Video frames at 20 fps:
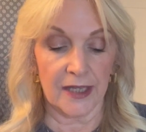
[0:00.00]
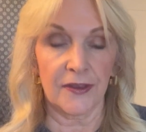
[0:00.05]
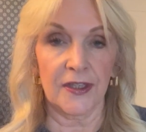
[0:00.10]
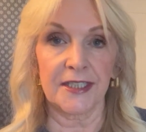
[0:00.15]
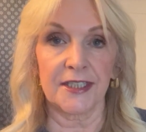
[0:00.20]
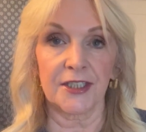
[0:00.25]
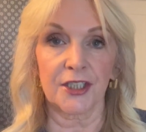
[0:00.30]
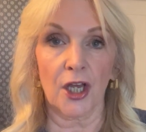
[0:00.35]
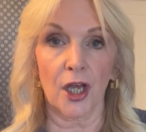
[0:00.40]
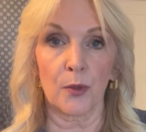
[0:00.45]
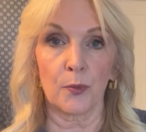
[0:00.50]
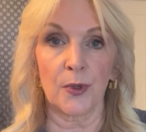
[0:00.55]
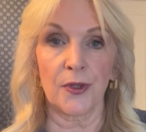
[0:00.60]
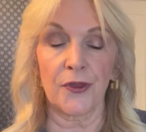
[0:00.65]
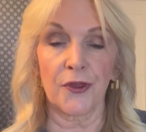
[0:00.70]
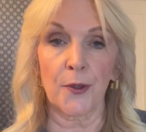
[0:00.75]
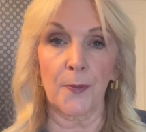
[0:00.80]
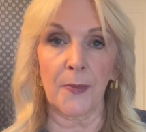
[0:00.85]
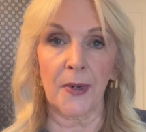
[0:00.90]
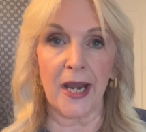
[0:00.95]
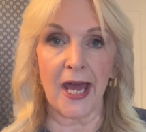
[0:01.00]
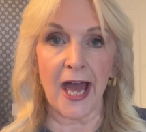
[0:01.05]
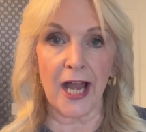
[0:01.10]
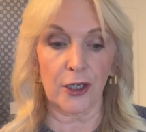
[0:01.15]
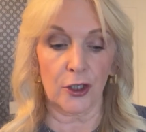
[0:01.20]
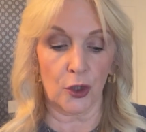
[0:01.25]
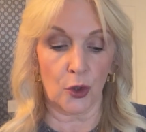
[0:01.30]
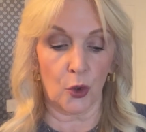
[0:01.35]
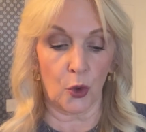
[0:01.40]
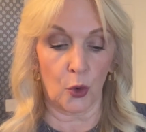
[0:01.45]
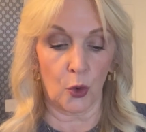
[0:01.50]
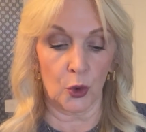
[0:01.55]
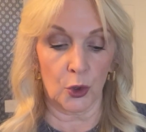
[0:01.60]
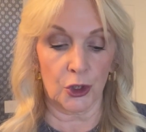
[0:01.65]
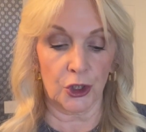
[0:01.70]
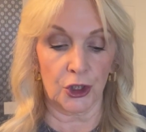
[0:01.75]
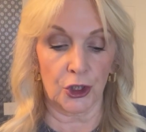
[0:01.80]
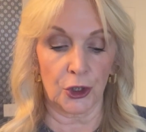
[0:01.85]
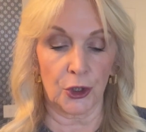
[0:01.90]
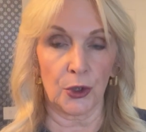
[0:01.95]
this time with the black court
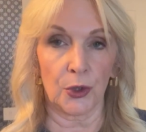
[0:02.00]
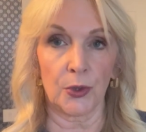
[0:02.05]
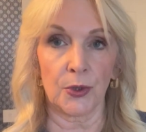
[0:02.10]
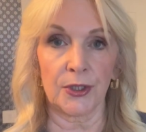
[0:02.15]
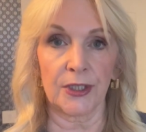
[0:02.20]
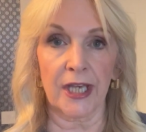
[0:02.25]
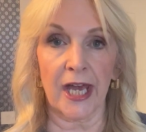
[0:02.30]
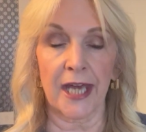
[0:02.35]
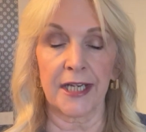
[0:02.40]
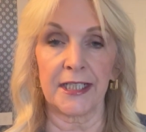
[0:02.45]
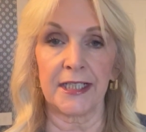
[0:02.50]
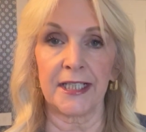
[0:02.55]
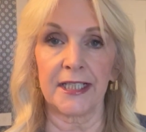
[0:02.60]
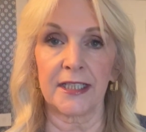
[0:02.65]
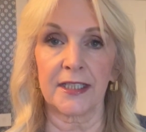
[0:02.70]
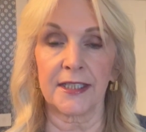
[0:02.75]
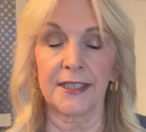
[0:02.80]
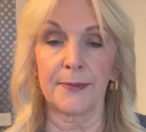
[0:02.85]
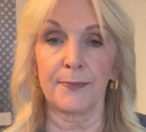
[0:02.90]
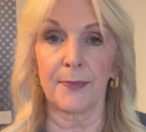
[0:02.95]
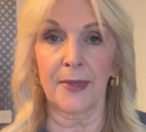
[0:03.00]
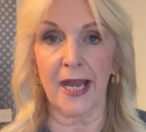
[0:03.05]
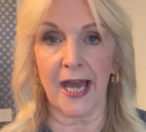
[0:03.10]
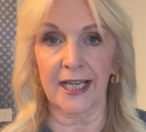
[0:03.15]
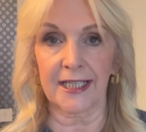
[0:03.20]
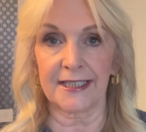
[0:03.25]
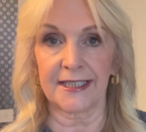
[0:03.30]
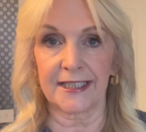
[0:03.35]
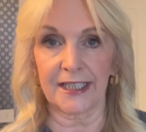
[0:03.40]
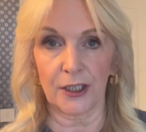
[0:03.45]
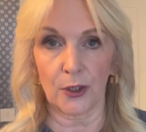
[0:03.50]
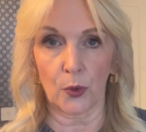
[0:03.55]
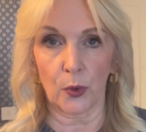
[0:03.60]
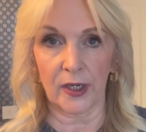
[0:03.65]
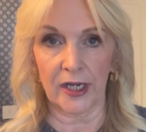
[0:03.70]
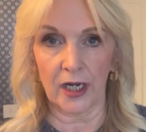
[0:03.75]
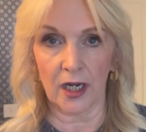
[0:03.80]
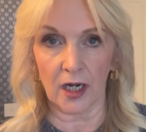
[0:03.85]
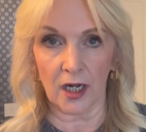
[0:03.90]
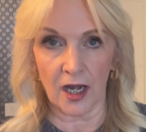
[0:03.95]
shoes and a little black
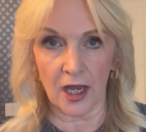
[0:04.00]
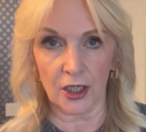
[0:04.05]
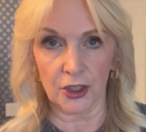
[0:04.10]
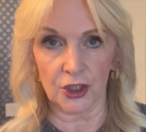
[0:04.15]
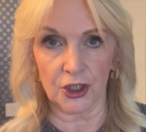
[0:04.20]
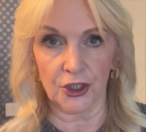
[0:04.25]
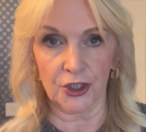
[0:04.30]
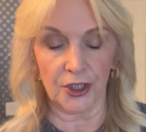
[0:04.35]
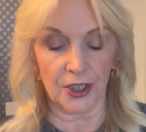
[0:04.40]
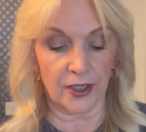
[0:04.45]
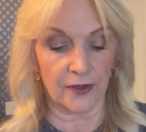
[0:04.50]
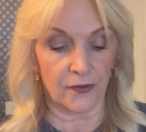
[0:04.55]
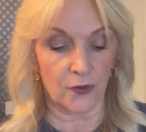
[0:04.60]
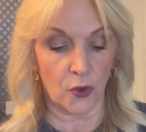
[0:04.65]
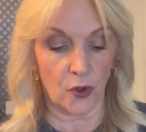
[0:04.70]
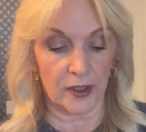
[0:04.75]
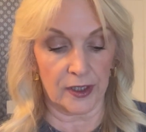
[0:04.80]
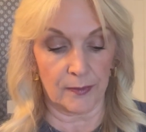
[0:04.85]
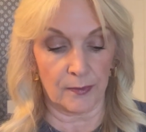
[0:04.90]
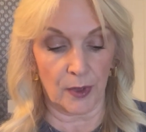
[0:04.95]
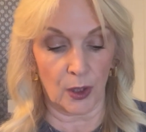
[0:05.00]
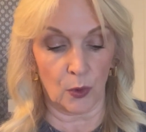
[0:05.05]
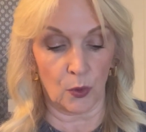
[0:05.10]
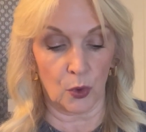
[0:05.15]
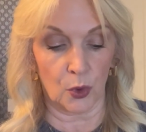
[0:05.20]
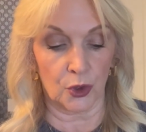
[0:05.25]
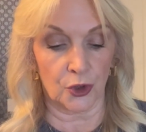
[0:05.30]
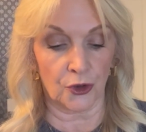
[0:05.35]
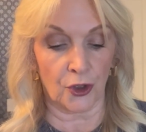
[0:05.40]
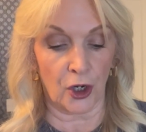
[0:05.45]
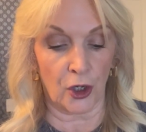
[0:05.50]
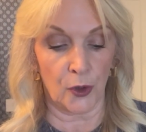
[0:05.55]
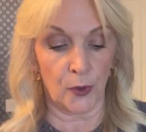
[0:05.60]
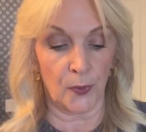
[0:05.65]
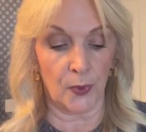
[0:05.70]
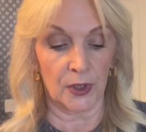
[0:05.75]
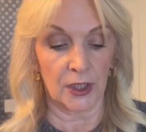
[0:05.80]
sequin clutch that I've got in my wardrobe.